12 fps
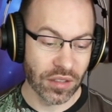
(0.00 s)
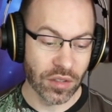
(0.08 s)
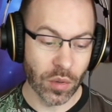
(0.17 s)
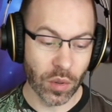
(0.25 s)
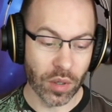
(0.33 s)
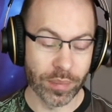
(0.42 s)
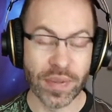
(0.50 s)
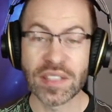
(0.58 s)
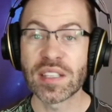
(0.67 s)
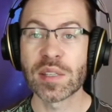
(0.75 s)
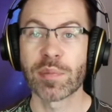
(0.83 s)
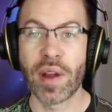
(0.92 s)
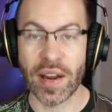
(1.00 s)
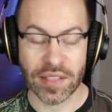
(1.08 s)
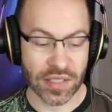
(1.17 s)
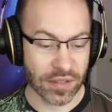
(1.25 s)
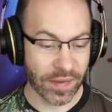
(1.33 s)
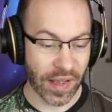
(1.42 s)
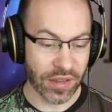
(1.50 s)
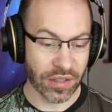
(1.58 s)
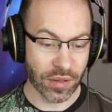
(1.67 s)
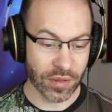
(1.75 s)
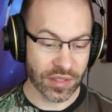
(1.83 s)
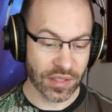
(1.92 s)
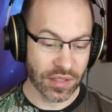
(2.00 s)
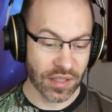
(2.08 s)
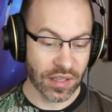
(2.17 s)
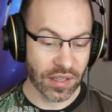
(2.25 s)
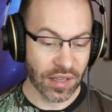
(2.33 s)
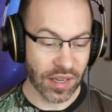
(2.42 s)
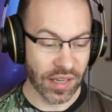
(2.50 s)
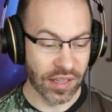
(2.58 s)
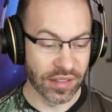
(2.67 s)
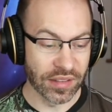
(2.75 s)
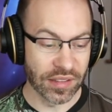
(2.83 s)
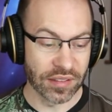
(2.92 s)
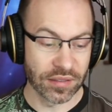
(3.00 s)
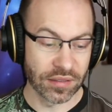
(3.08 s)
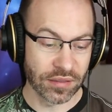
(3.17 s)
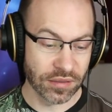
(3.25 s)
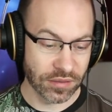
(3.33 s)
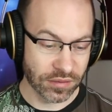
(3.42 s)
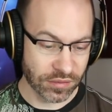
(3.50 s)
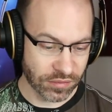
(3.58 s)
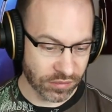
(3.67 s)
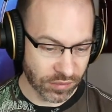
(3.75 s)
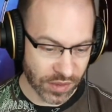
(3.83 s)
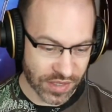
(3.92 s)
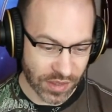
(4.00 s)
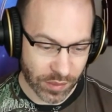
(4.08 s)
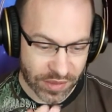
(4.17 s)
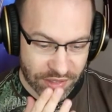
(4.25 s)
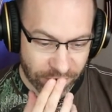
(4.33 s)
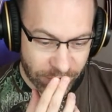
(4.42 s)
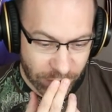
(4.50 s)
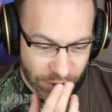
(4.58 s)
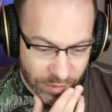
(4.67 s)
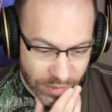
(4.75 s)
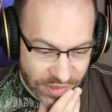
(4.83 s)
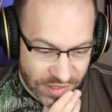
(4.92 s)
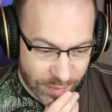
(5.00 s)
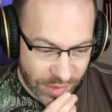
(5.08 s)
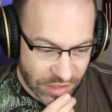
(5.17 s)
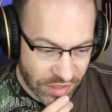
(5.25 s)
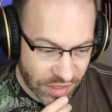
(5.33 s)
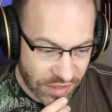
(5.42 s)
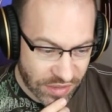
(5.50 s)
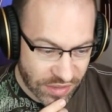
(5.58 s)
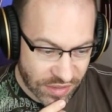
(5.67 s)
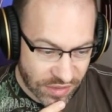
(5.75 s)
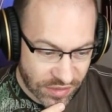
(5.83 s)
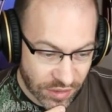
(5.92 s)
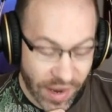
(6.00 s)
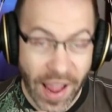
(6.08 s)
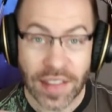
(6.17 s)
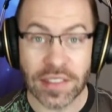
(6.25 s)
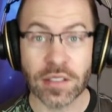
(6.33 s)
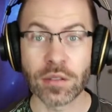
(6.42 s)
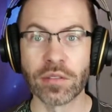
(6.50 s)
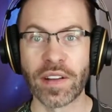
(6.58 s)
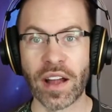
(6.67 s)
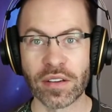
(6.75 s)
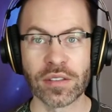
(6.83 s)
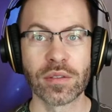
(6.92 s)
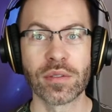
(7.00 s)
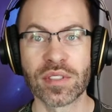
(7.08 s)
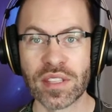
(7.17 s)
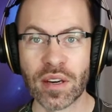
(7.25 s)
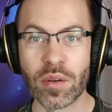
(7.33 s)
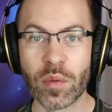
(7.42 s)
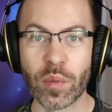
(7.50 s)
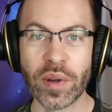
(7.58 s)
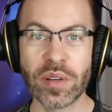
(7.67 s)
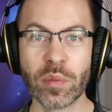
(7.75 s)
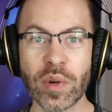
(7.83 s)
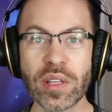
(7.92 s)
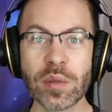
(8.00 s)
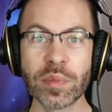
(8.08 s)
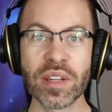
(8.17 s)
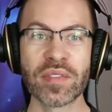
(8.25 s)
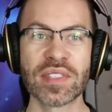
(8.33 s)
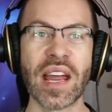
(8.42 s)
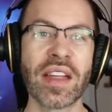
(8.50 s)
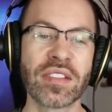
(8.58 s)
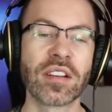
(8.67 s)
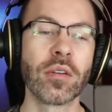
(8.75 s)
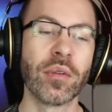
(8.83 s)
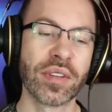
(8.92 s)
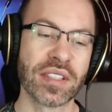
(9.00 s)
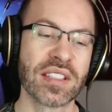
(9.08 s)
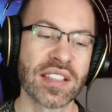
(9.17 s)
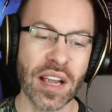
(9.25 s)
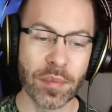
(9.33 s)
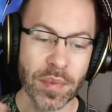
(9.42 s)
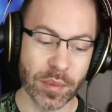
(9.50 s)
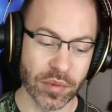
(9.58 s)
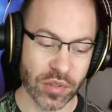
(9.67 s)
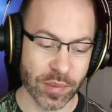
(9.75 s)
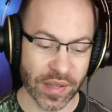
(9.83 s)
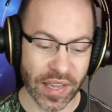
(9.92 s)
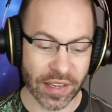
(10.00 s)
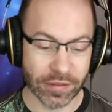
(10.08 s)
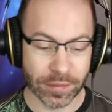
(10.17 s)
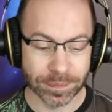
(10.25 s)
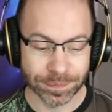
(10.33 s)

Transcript: your business practice values. Let's see, what's a few other ones I mentioned? Your ethical values. What do you believe is ethical, and this is how people should behave.